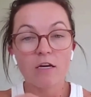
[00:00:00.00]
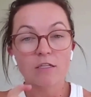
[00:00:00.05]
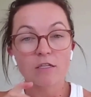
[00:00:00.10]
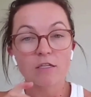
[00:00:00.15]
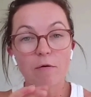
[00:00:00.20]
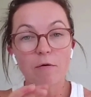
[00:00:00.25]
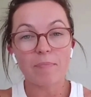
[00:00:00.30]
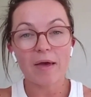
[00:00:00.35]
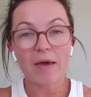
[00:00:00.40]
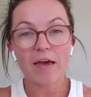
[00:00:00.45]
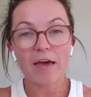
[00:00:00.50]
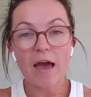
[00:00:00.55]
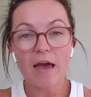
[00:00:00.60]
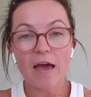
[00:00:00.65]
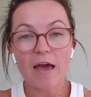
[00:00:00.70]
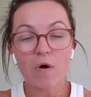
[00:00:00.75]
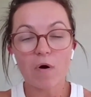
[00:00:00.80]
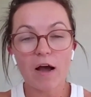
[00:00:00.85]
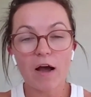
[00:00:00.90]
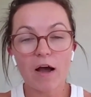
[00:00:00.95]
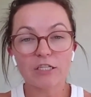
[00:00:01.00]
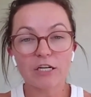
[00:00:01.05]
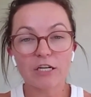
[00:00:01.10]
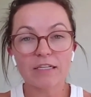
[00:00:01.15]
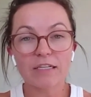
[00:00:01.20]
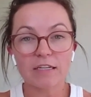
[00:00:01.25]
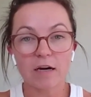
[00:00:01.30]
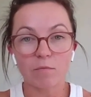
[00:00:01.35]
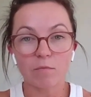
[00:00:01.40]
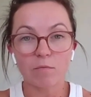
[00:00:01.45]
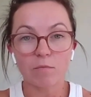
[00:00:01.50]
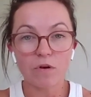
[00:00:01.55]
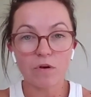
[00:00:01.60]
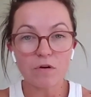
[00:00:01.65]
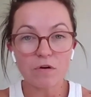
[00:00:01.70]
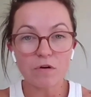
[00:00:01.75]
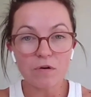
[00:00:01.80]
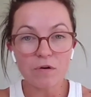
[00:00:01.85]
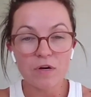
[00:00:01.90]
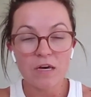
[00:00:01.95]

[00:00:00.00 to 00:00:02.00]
So PAYGW